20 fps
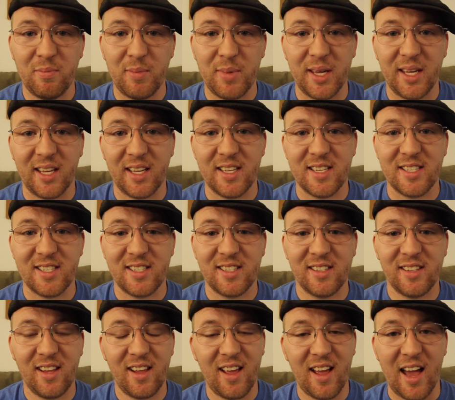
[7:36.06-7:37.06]
Because
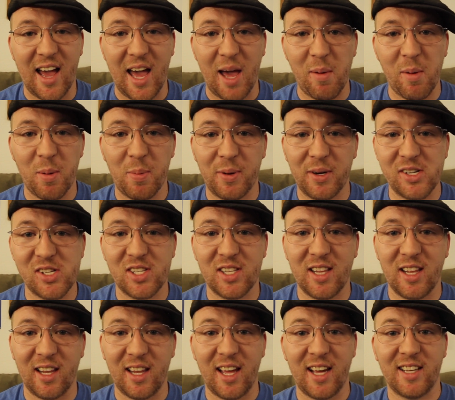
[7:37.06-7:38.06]
I'm a person
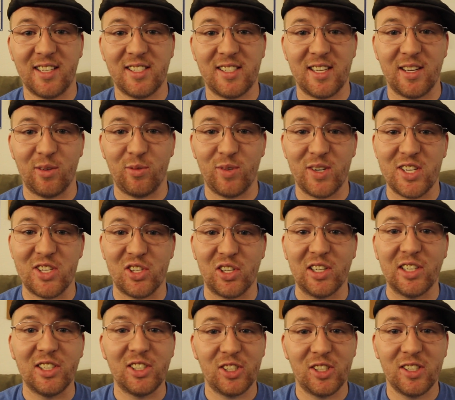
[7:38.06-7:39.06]
that likes to
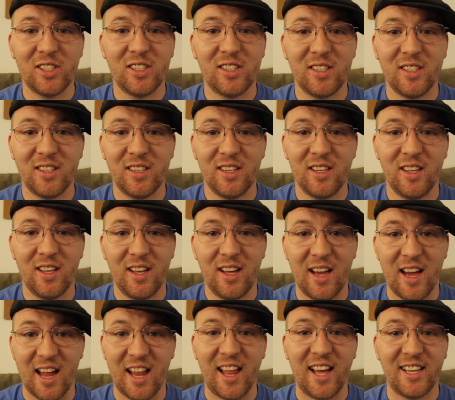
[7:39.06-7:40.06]
research.
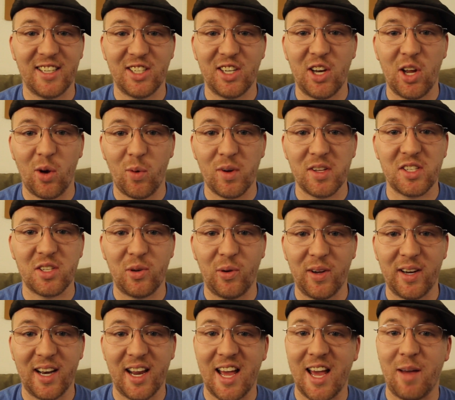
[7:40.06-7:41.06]
I like to know what's
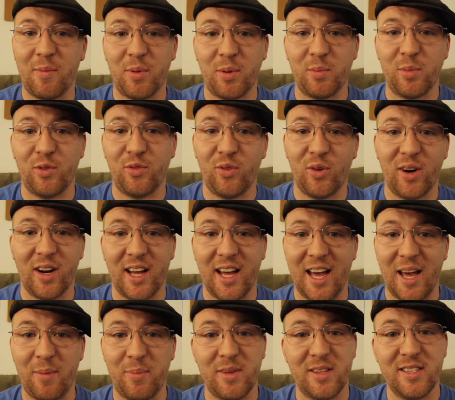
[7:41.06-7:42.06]
going to happen before it
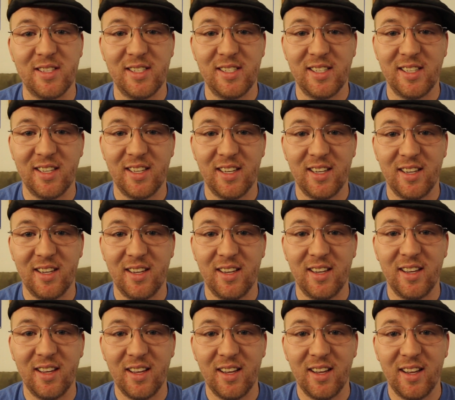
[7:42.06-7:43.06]
happens.
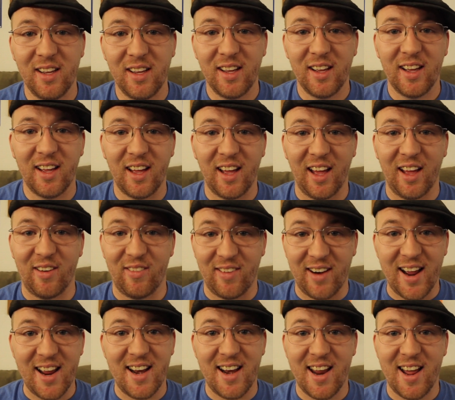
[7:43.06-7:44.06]
And
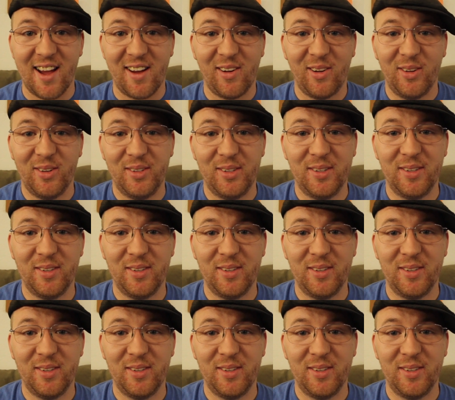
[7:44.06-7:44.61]
right now,